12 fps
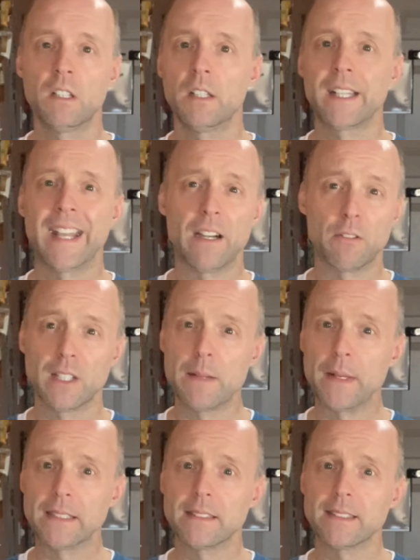Can't really
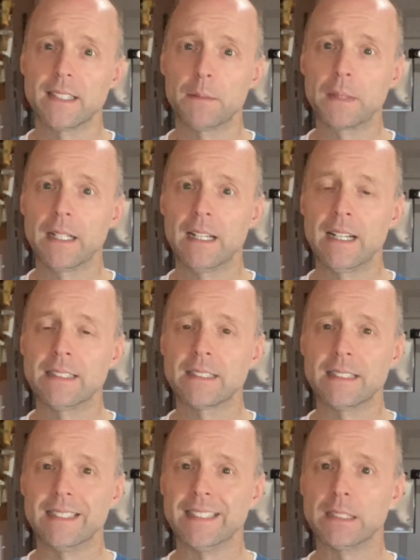mess this up, guys.
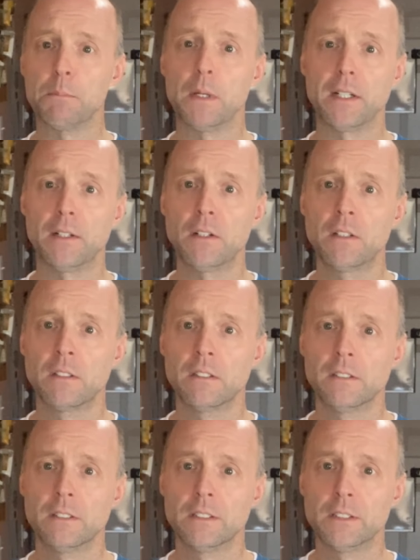It's butter,
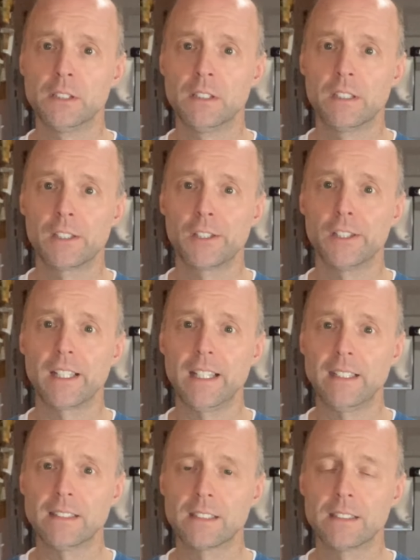
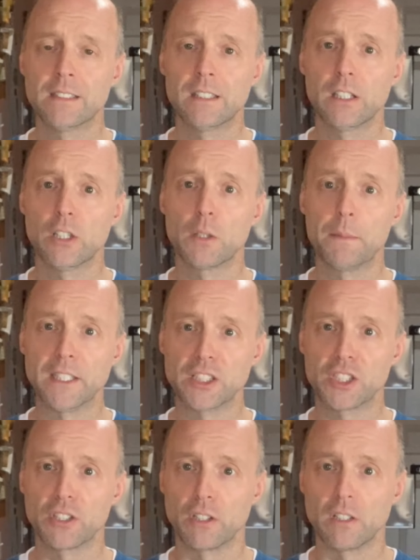cookies, a little bit of
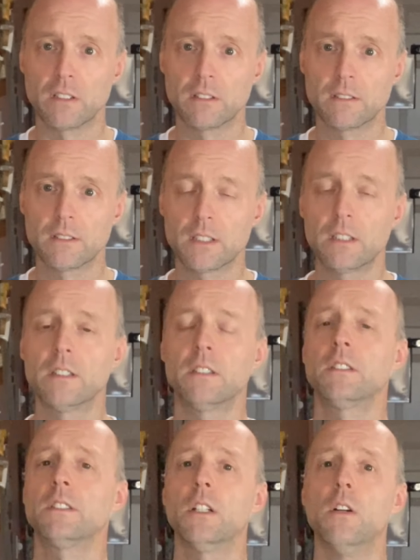sugar.
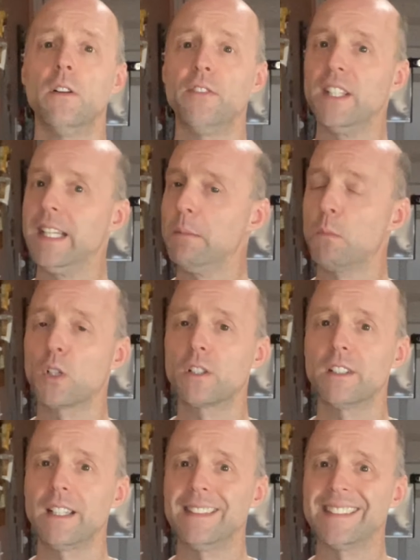So if you need more
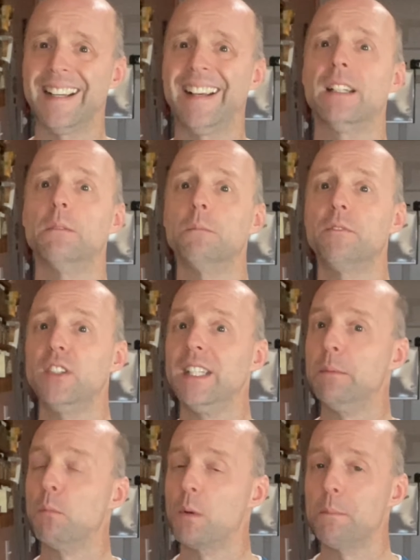cookies, add them. If you
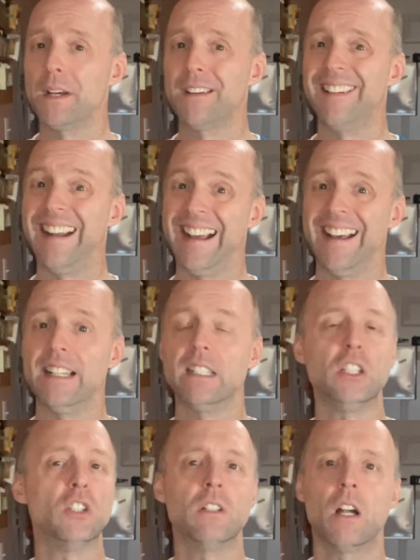need more butter, add it.
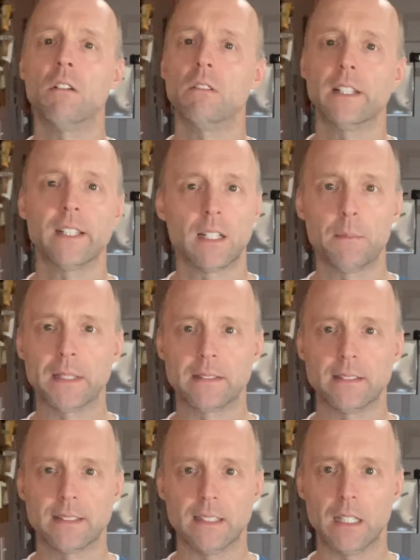You're not really gonna mess
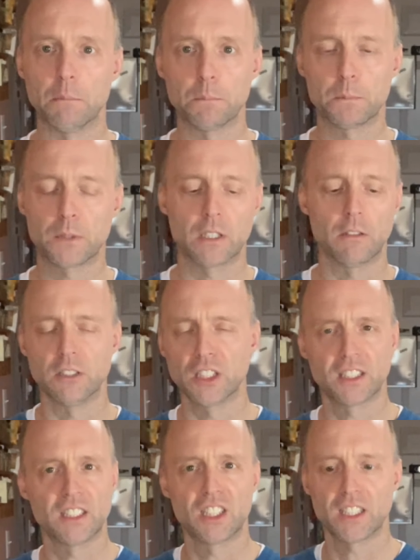this up. So
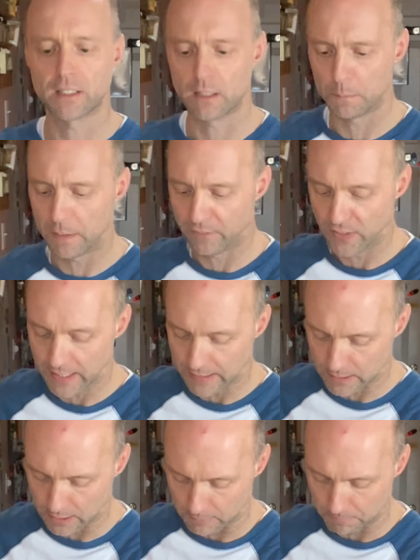just adjust a little bit if you need
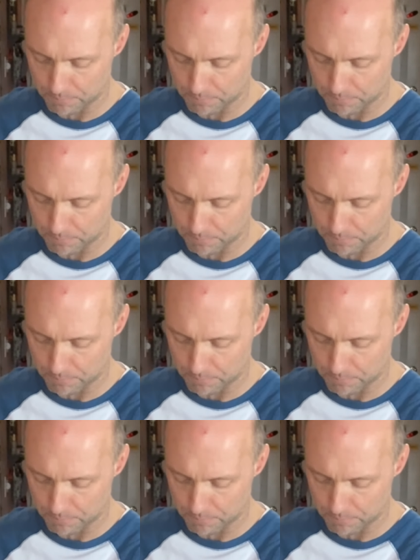to.